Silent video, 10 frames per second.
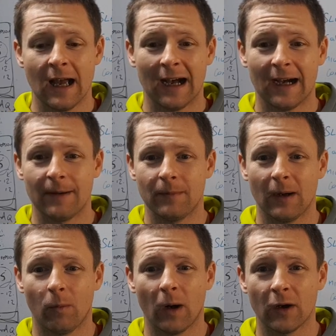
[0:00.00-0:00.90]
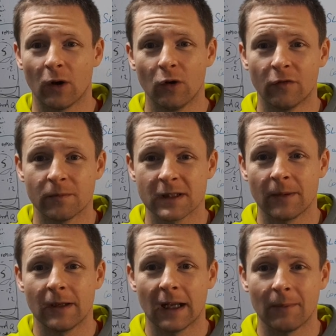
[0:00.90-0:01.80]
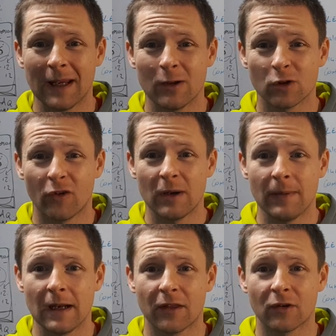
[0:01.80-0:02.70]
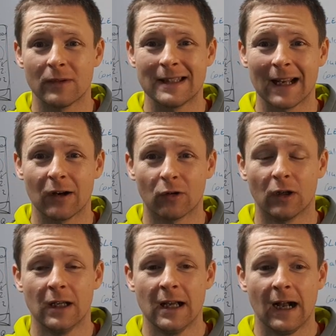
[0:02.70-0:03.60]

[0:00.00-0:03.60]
and why not learn from somebody like me who's already been through and done it all.